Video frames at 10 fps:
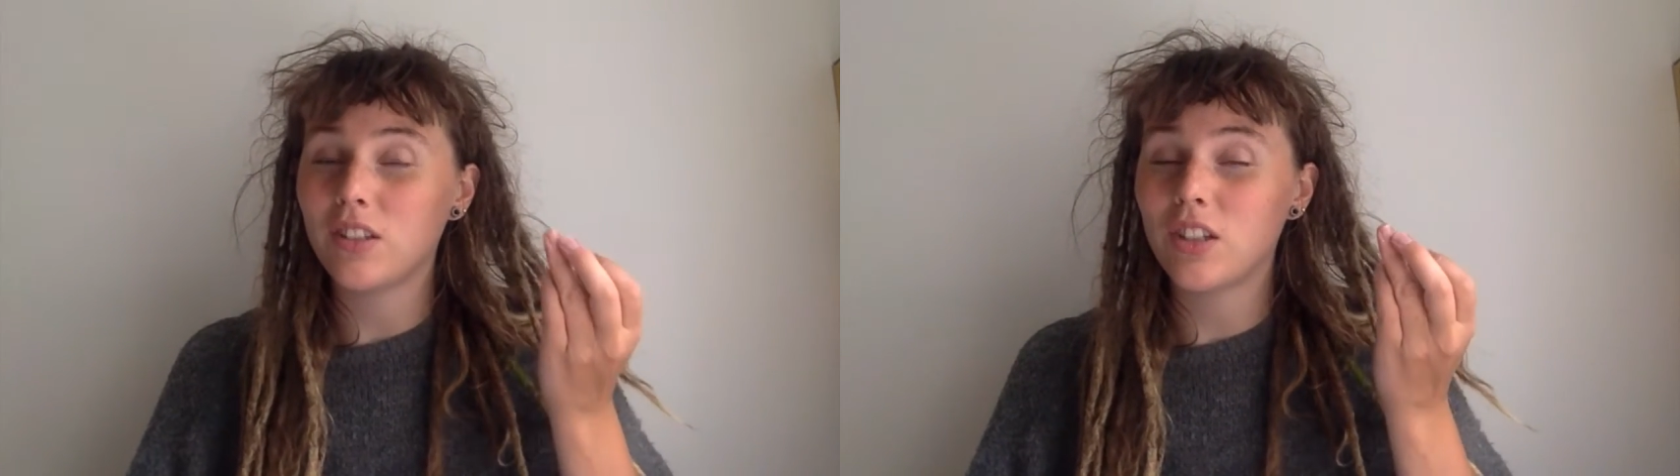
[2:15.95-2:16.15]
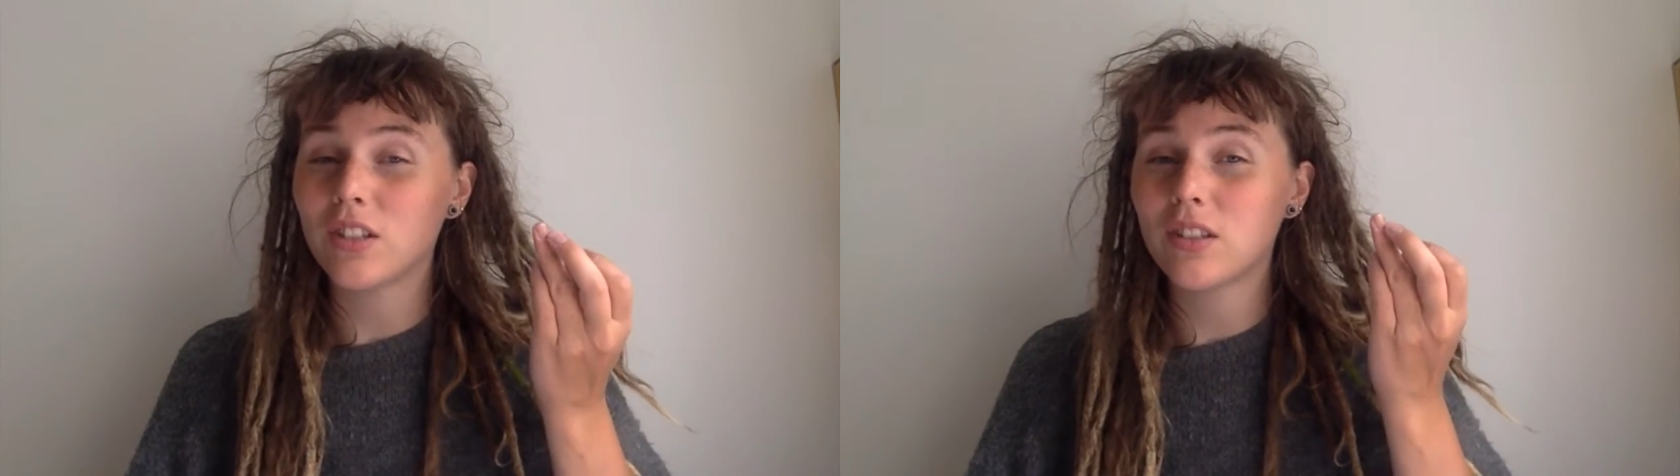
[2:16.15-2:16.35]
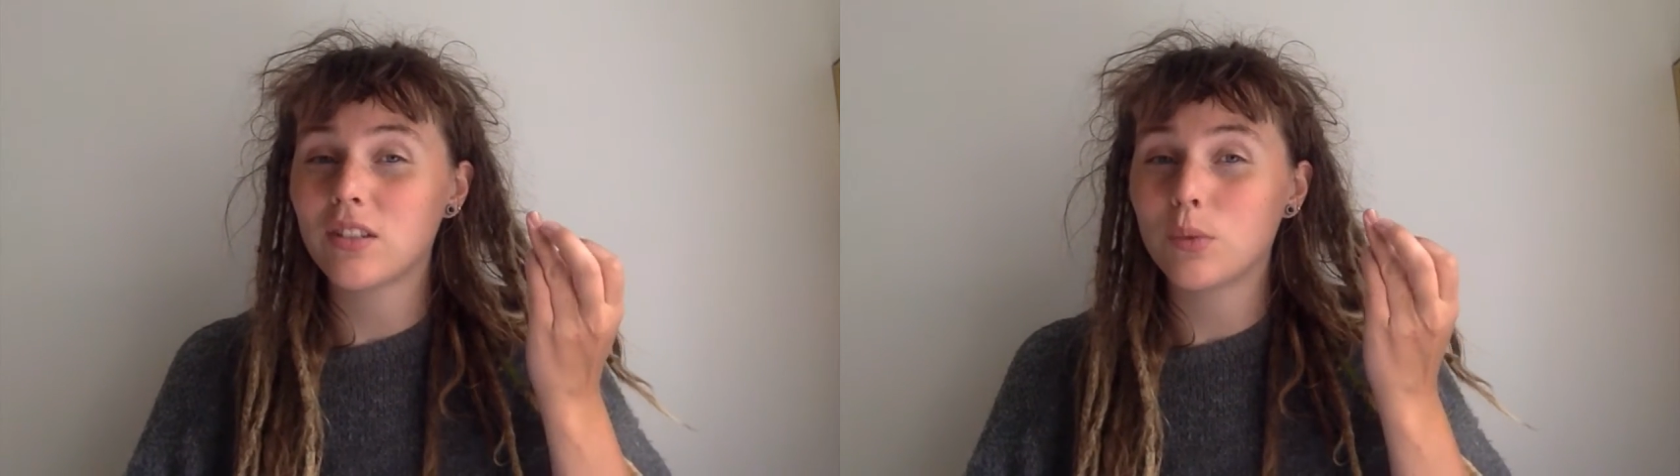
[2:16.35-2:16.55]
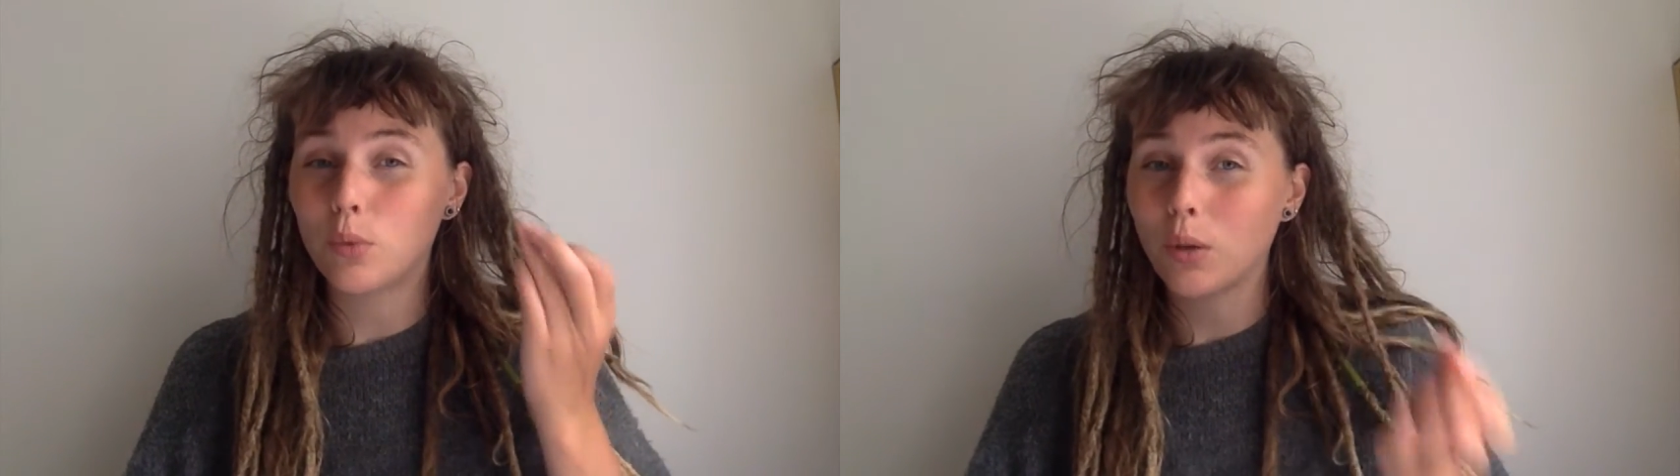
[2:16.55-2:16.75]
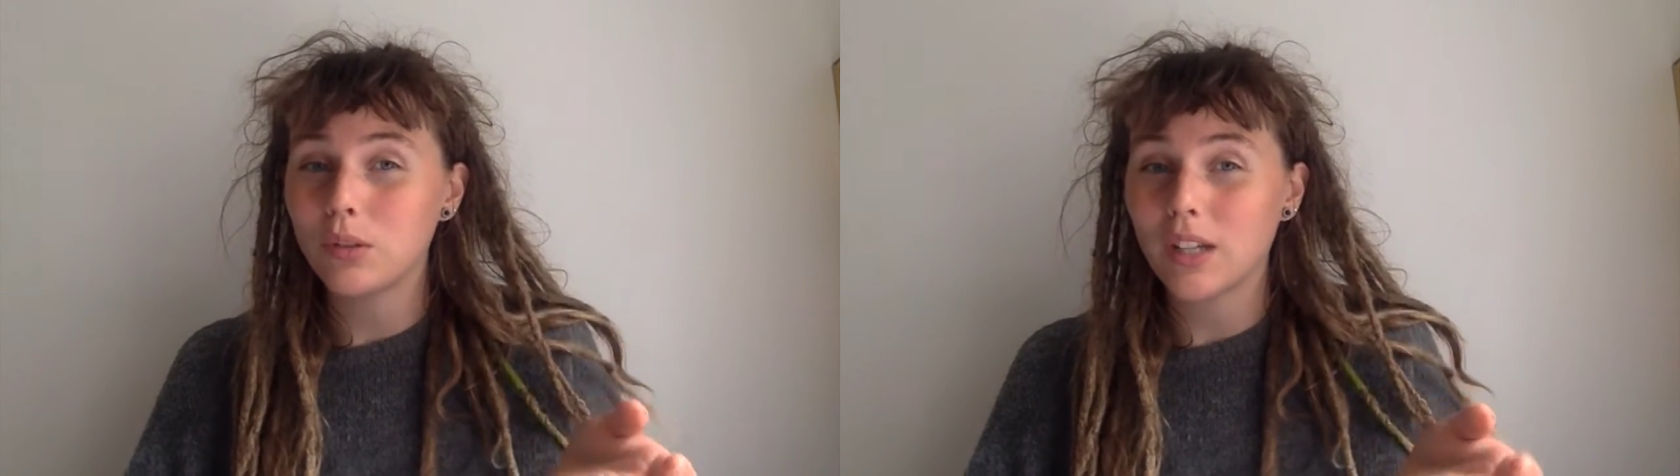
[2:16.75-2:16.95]
just
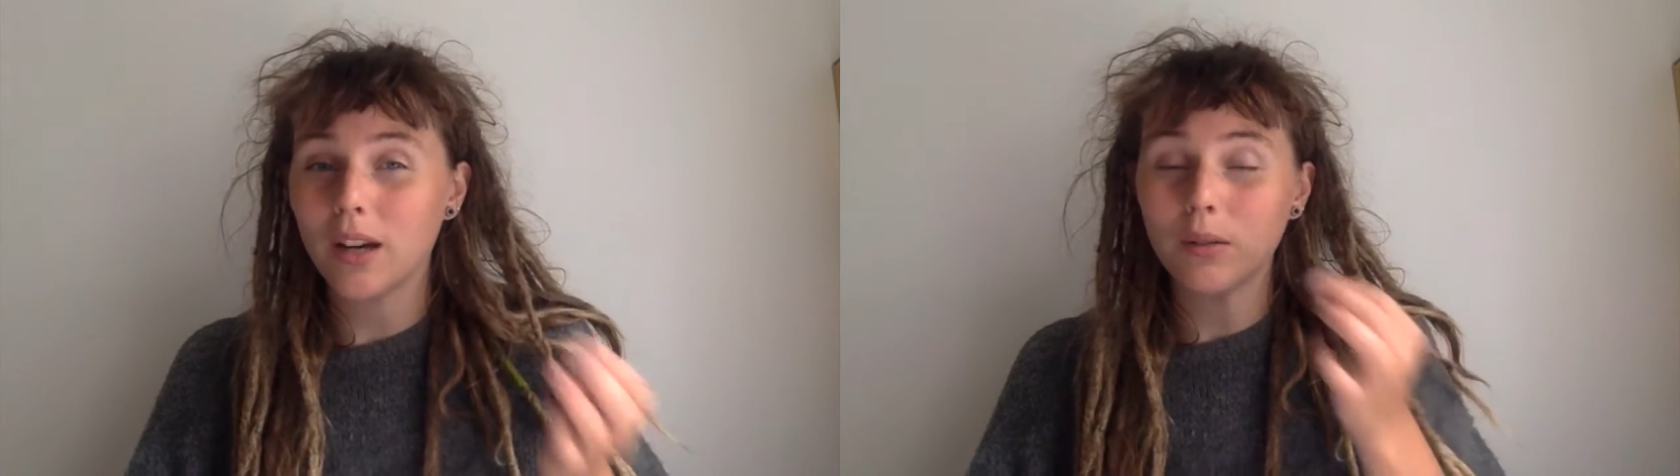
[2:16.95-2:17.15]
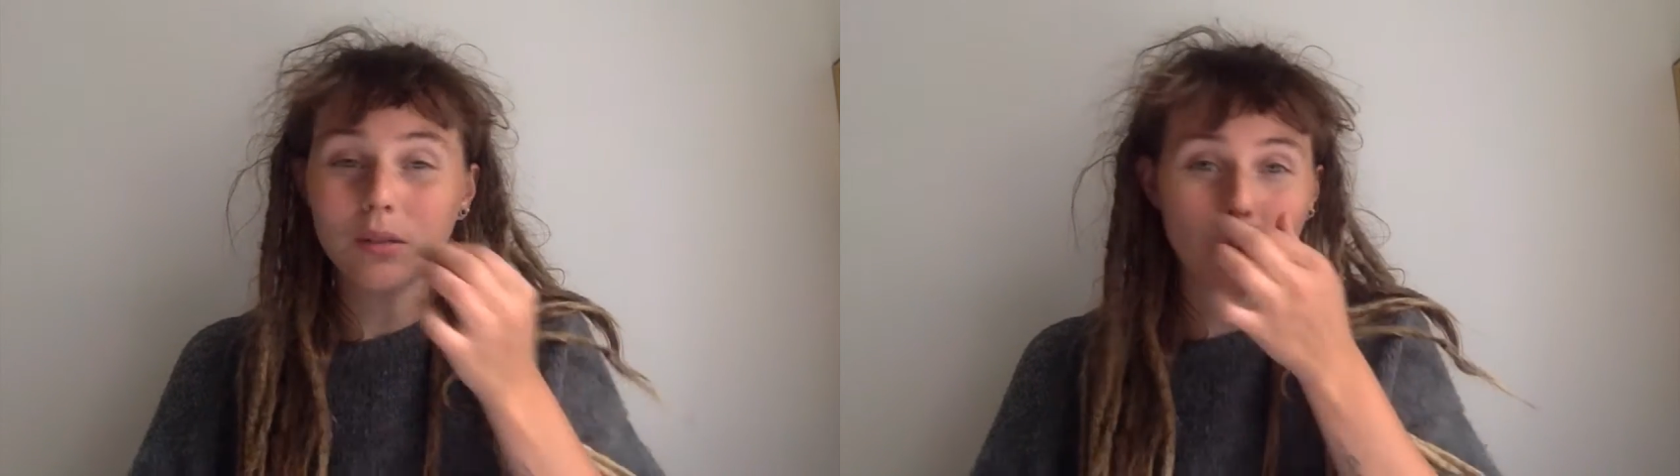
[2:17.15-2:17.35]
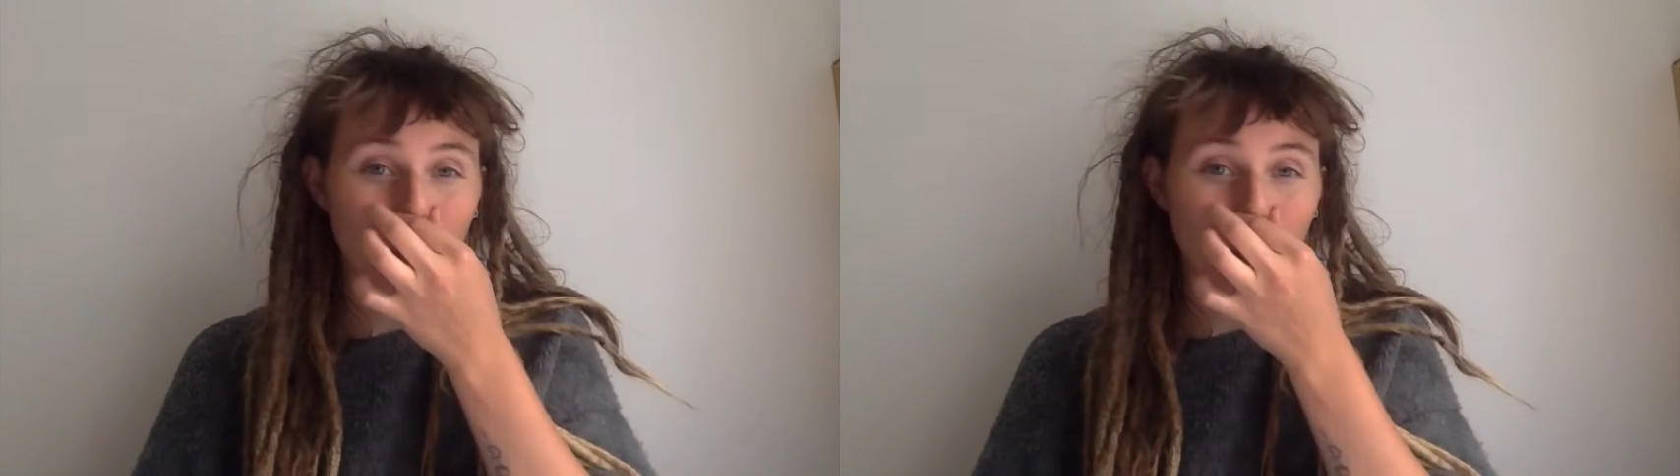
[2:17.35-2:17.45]
wrote down